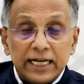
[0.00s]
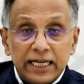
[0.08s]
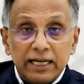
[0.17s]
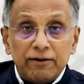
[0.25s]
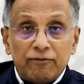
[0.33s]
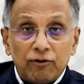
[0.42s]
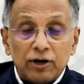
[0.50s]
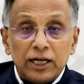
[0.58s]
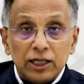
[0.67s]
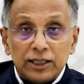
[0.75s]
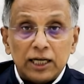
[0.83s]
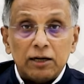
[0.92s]
ready for
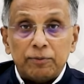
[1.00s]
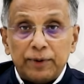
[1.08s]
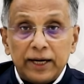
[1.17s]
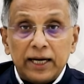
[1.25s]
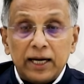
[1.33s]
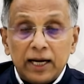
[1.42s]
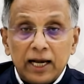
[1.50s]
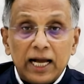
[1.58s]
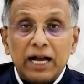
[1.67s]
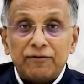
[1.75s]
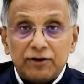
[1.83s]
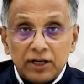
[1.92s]
radiotherapy
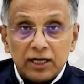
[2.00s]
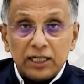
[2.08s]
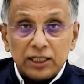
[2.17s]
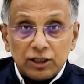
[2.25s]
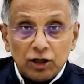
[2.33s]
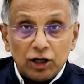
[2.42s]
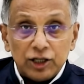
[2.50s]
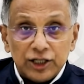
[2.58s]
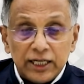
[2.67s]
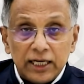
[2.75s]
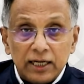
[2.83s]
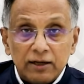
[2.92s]
after
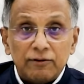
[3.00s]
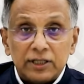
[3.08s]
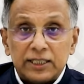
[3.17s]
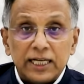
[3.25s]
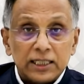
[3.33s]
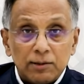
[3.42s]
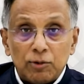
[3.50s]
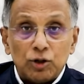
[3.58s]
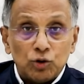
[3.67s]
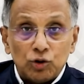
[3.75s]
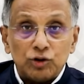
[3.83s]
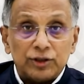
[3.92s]
histology, which takes about
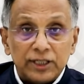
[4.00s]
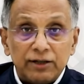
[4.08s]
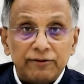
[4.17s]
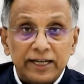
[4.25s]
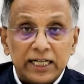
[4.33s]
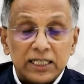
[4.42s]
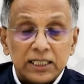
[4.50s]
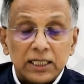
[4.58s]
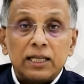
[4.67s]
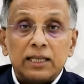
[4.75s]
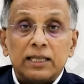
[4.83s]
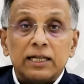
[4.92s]
2 to 3 weeks,
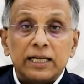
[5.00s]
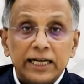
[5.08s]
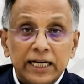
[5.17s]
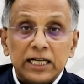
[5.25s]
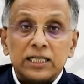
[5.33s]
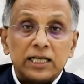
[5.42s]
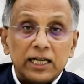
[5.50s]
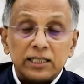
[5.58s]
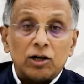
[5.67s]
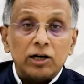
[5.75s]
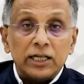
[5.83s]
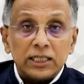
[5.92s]
the radiation has
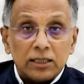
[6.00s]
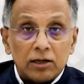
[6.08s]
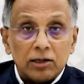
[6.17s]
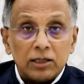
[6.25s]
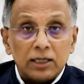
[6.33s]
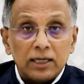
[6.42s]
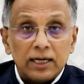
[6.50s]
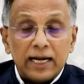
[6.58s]
already started